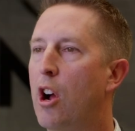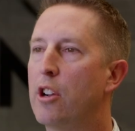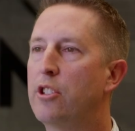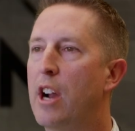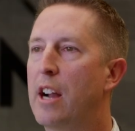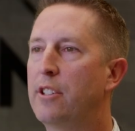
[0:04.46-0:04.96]

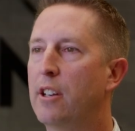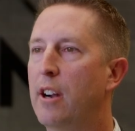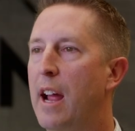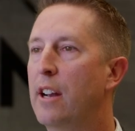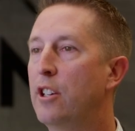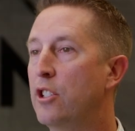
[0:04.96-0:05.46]
contractor
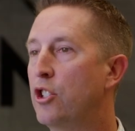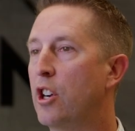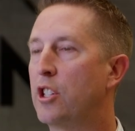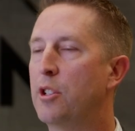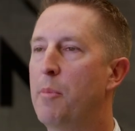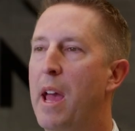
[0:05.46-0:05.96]
and
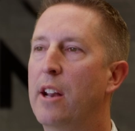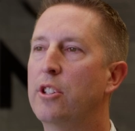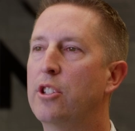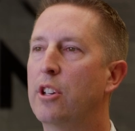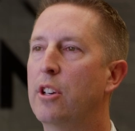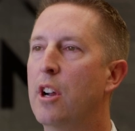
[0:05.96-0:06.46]
construction
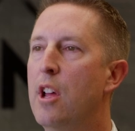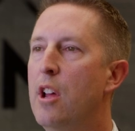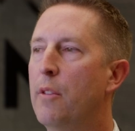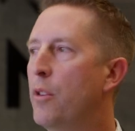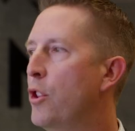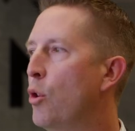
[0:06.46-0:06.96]
manager
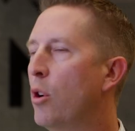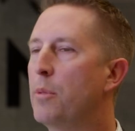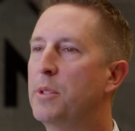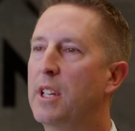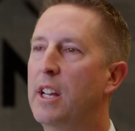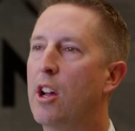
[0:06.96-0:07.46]
for the
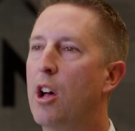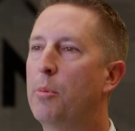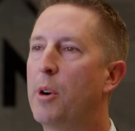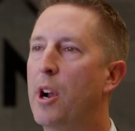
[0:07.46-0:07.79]
Orem City Hall